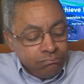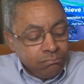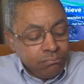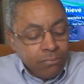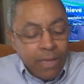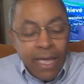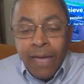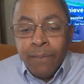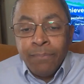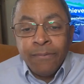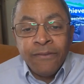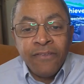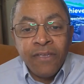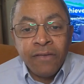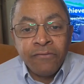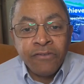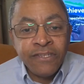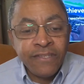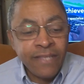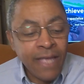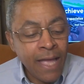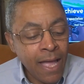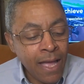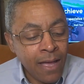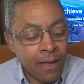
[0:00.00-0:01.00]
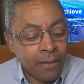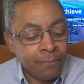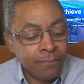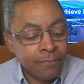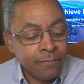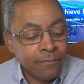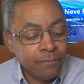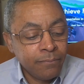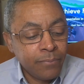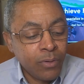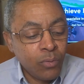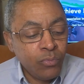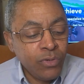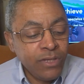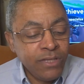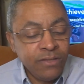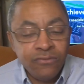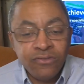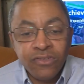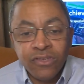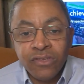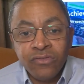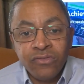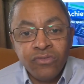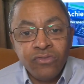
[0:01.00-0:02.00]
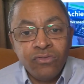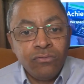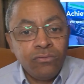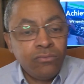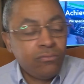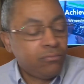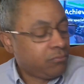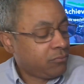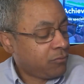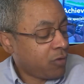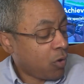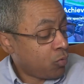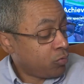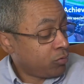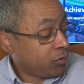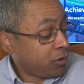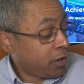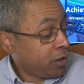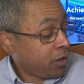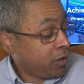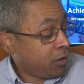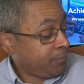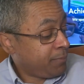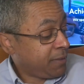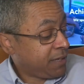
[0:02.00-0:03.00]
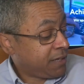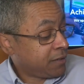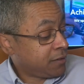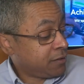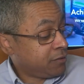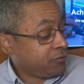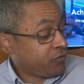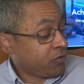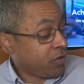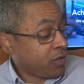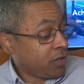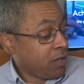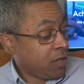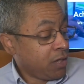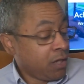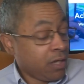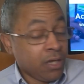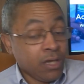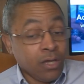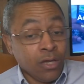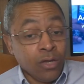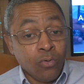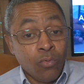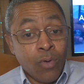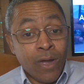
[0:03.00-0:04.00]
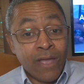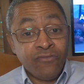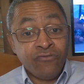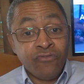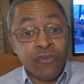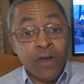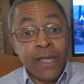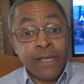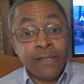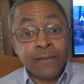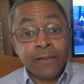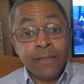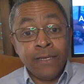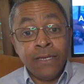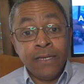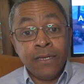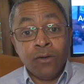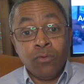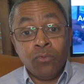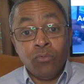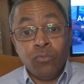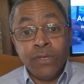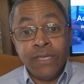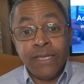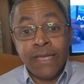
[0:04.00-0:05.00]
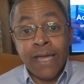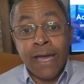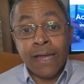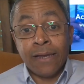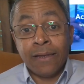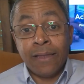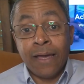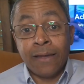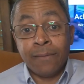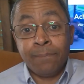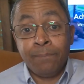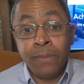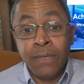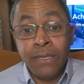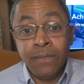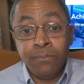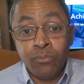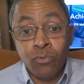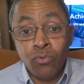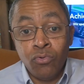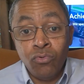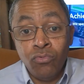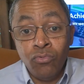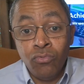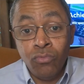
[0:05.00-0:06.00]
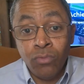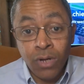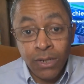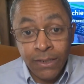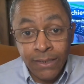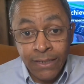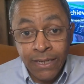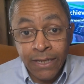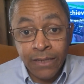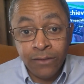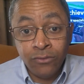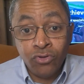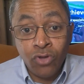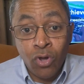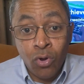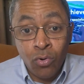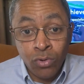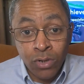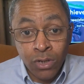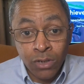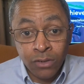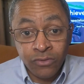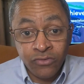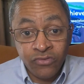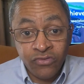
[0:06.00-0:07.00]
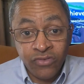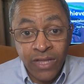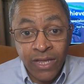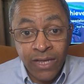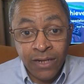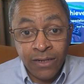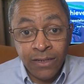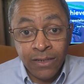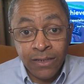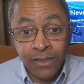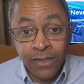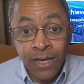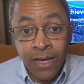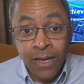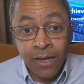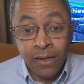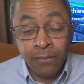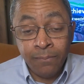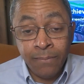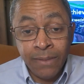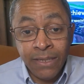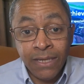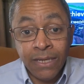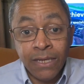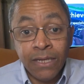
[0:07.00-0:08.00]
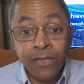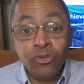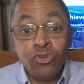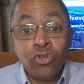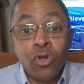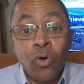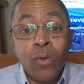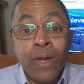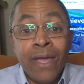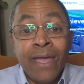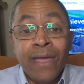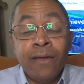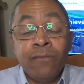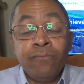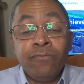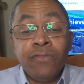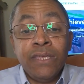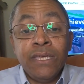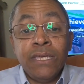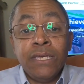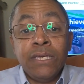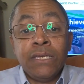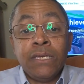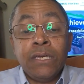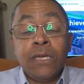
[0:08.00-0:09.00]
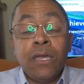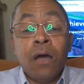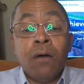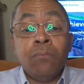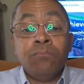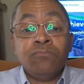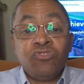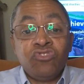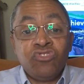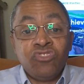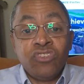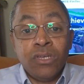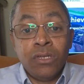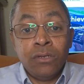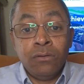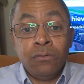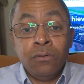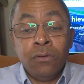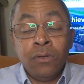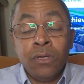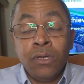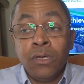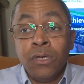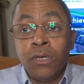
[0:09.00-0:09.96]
Happens every time, but we just don't learn because, quite frankly, we got a lot of people who, again, don't understand the economy and don't have the gumption,